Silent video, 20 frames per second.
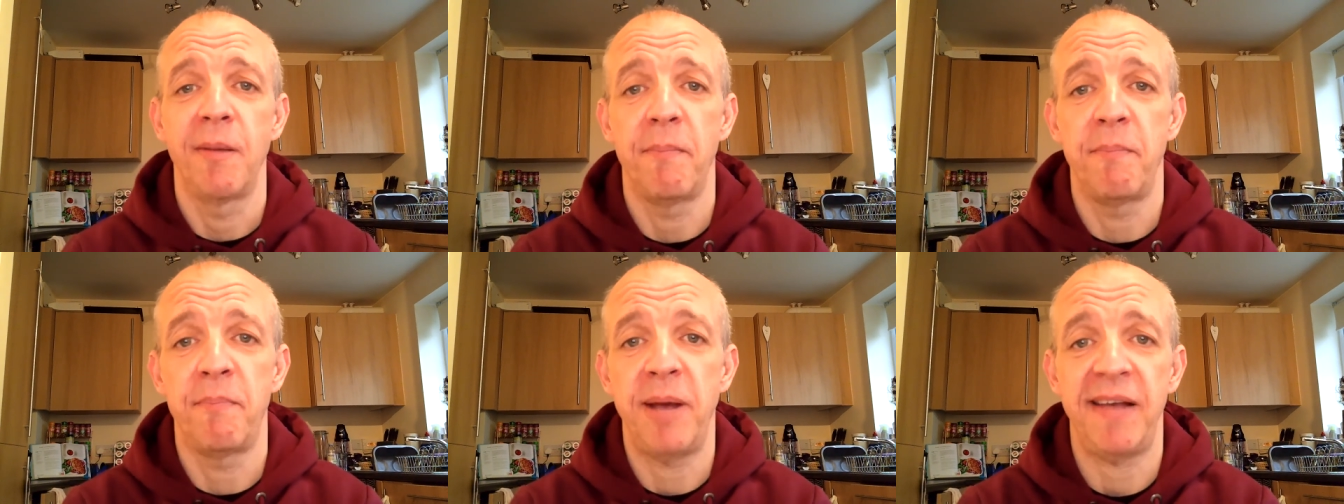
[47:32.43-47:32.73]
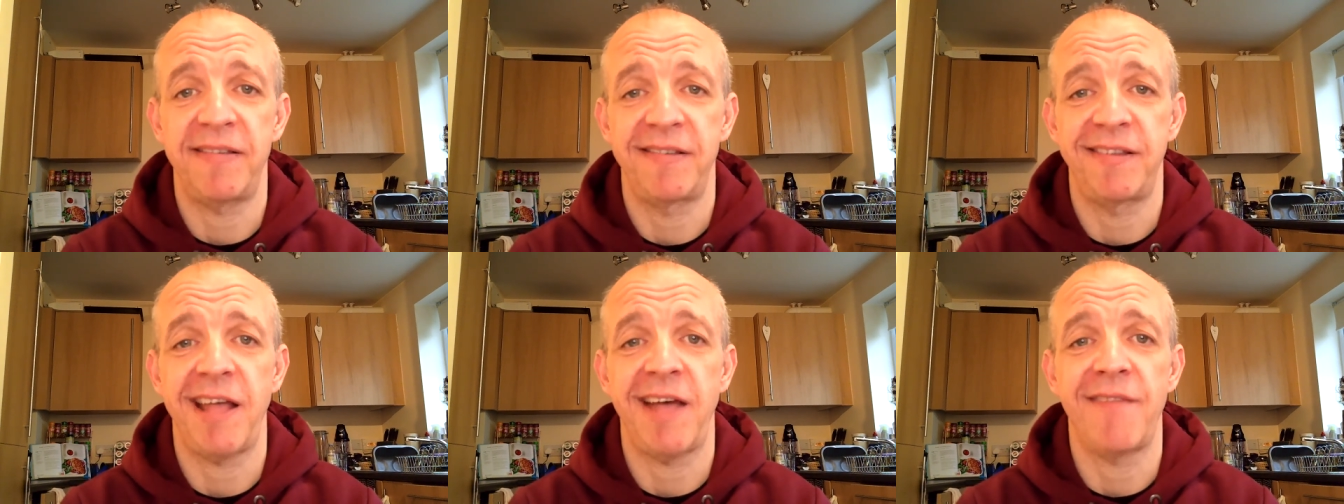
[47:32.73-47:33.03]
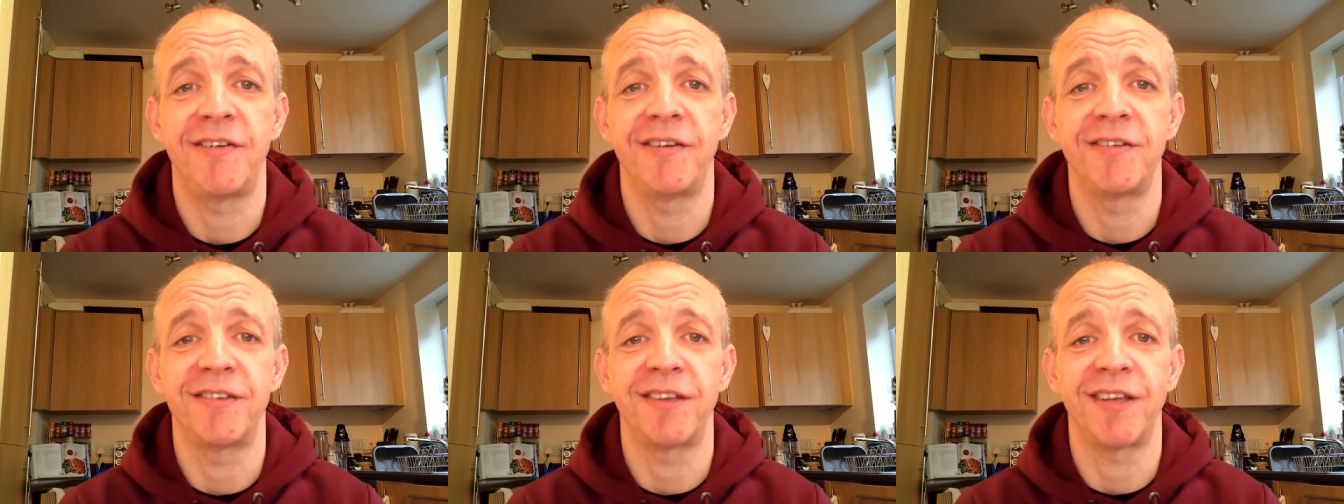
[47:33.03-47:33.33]
best
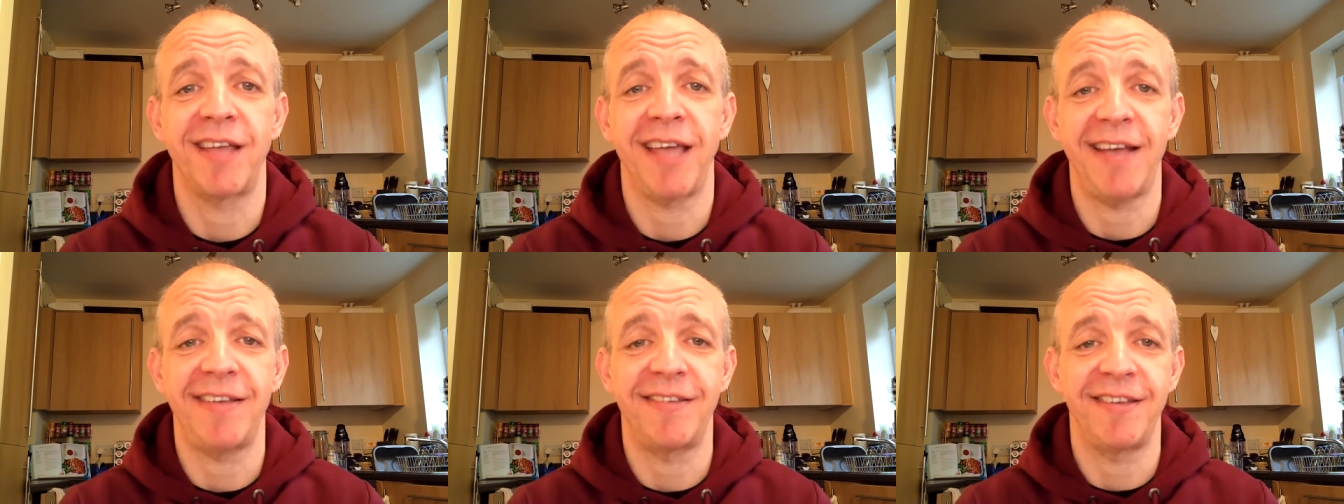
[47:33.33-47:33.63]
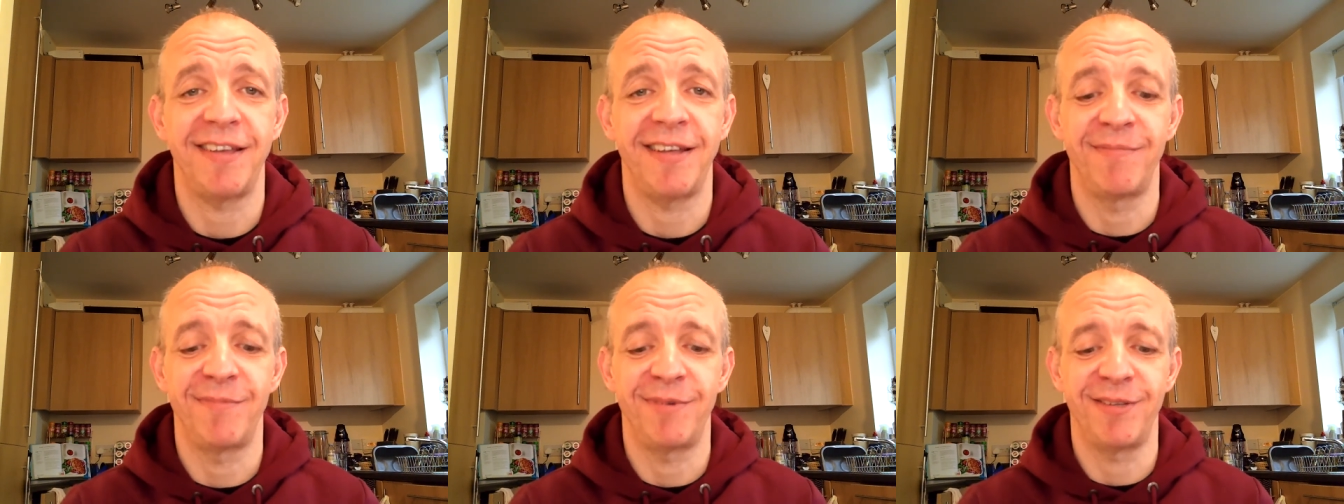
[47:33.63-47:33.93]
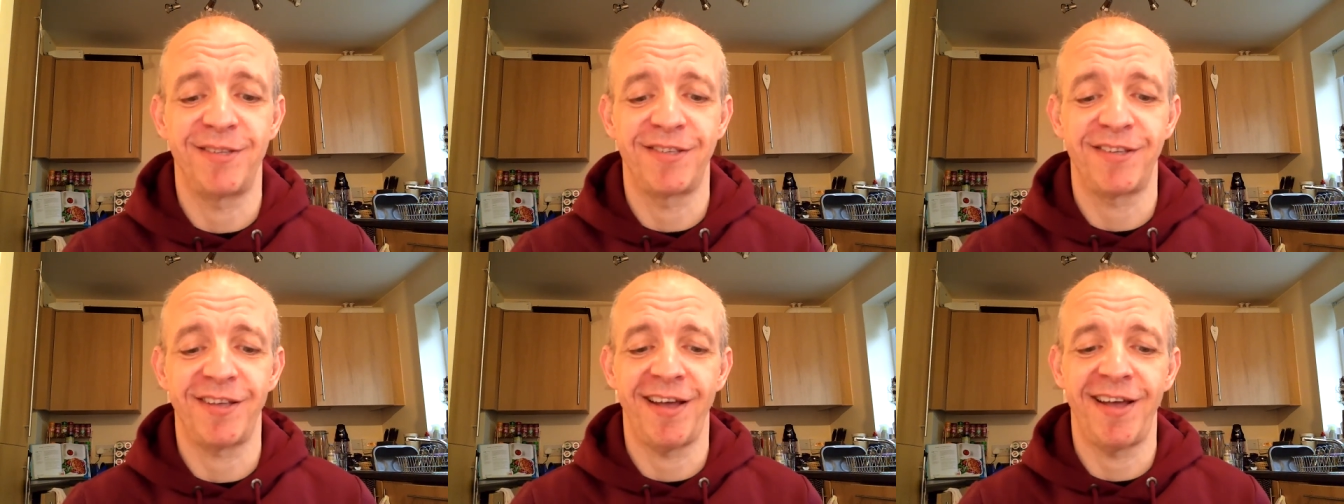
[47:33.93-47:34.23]
efforts at guessing.
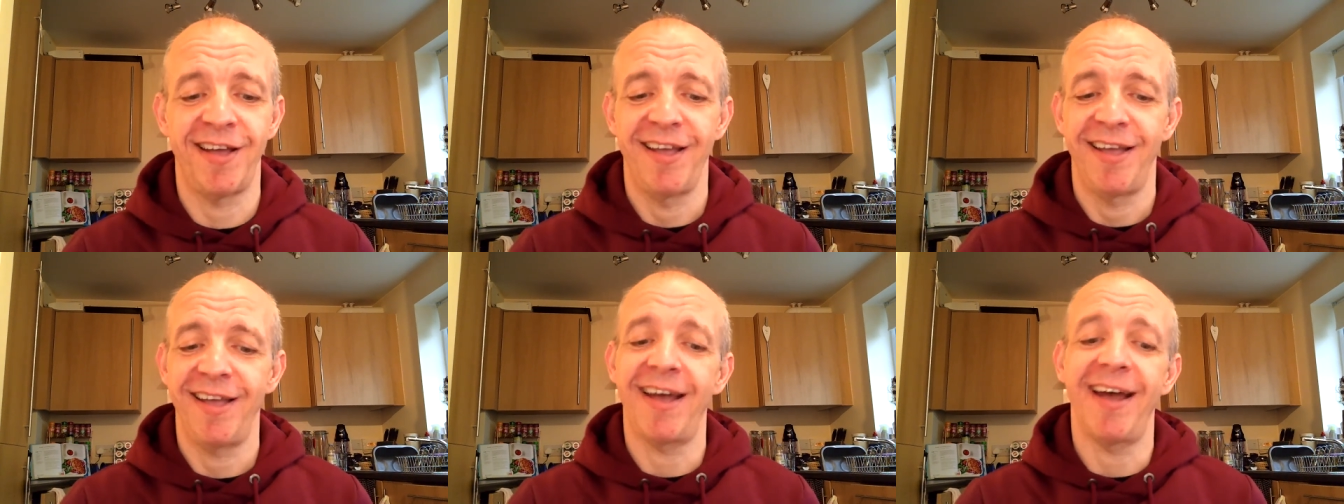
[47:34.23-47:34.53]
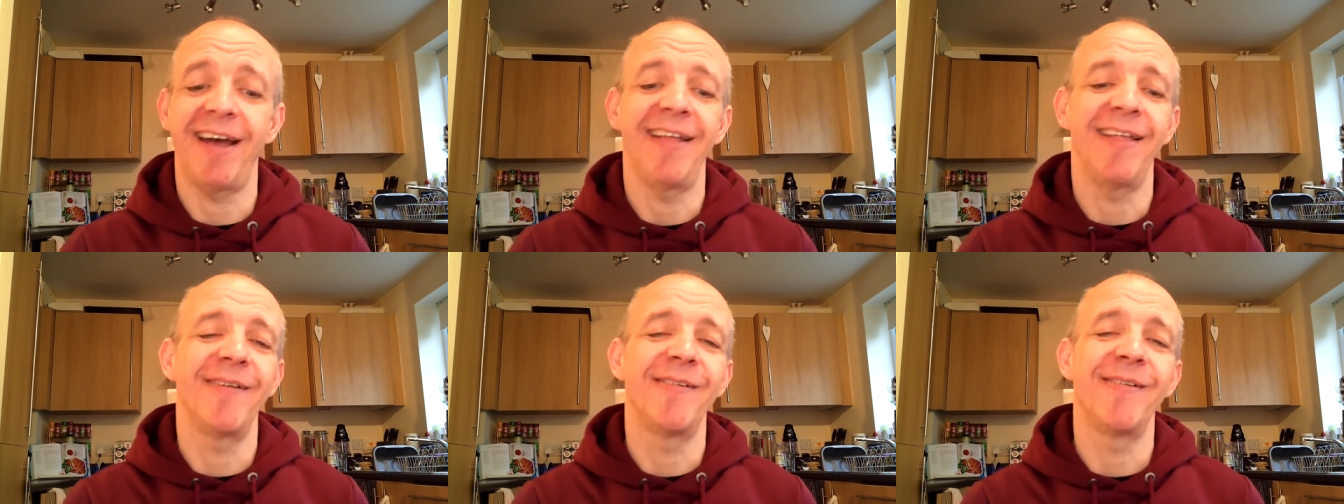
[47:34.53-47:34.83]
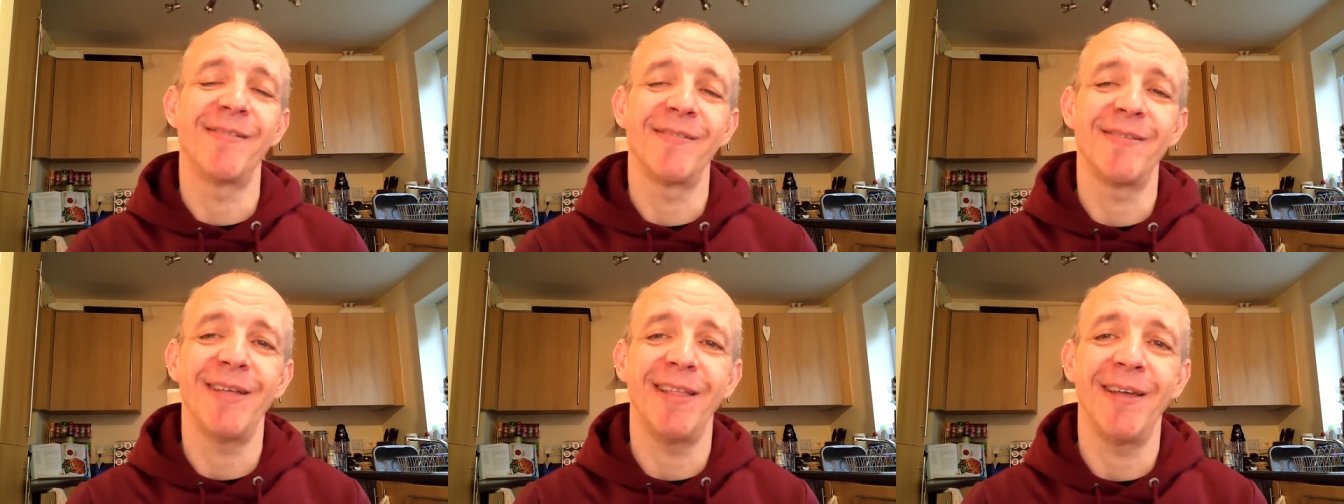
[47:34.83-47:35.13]
But uh, yeah, they
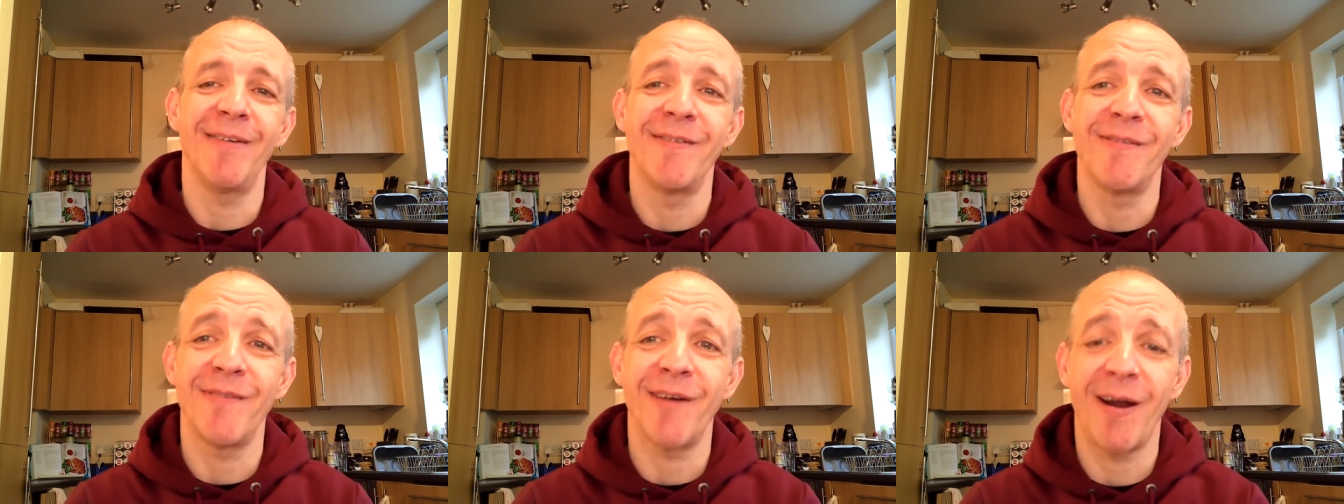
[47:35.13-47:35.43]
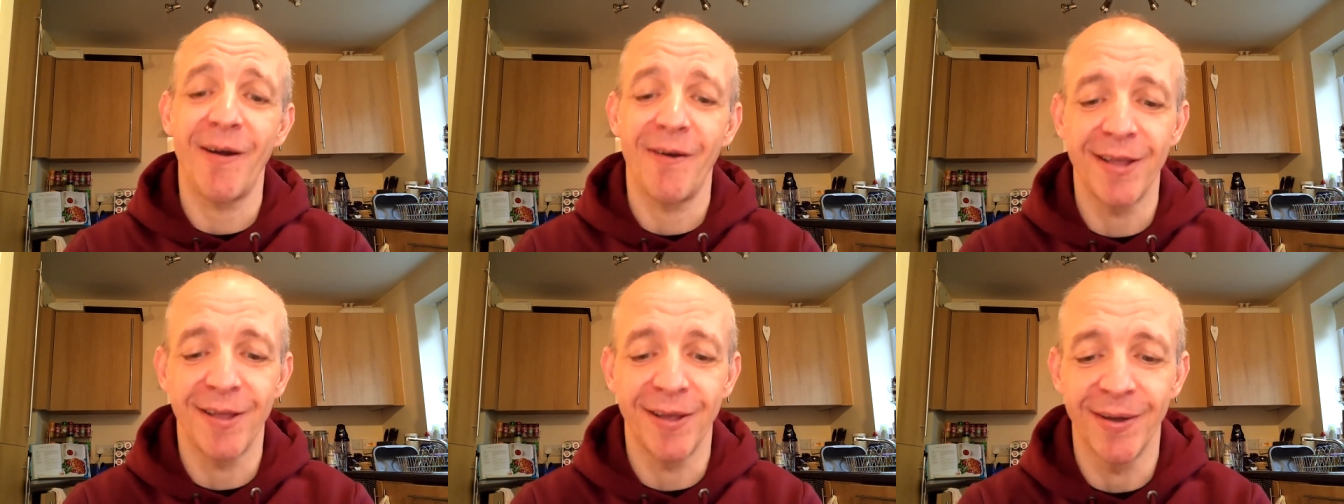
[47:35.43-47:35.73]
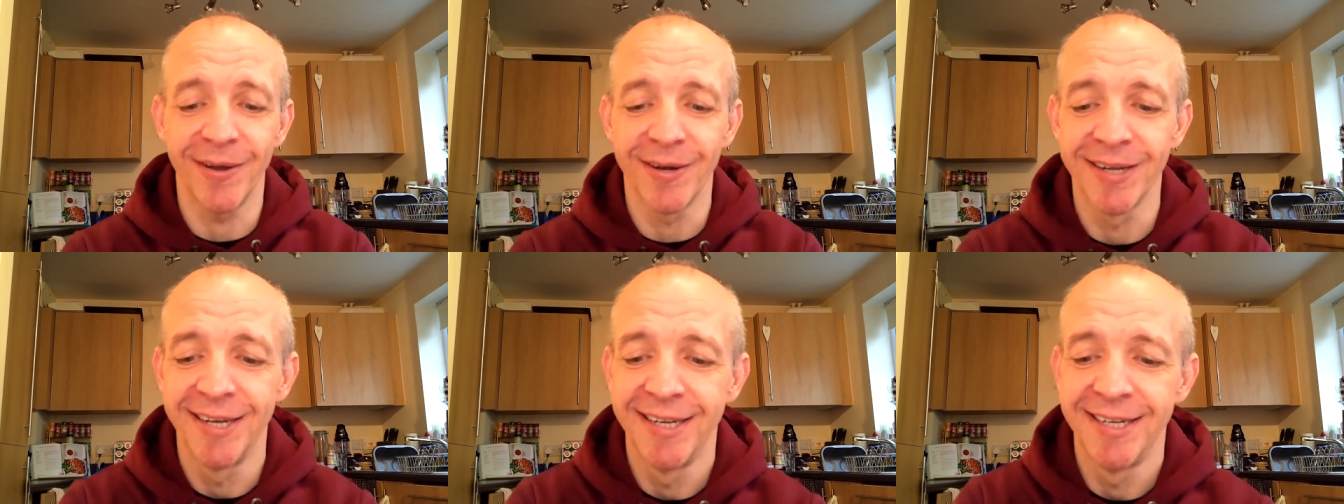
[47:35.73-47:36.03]
were they were very
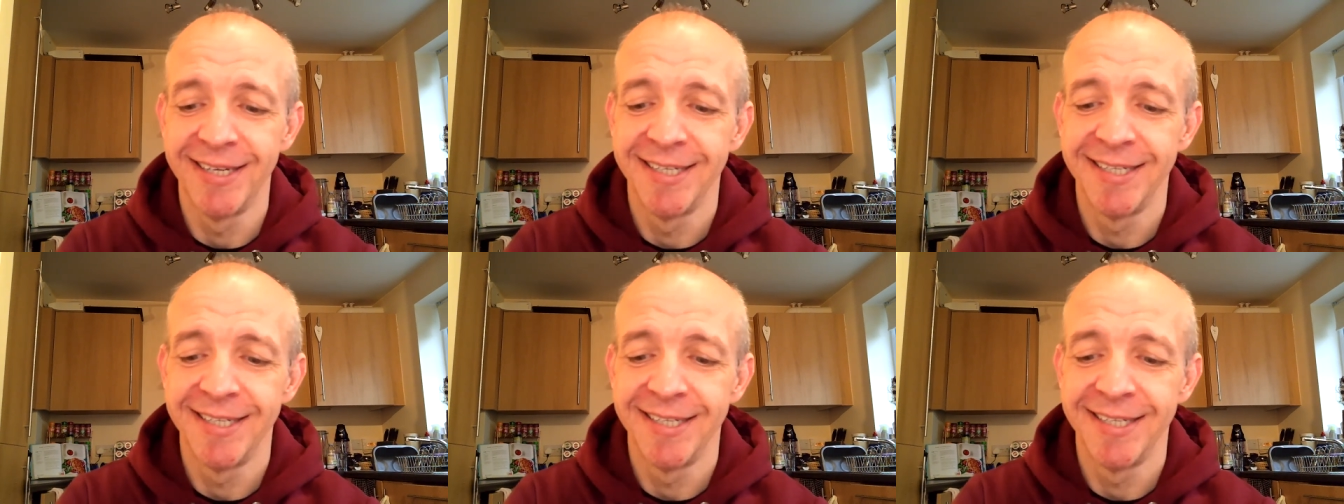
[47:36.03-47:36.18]
good.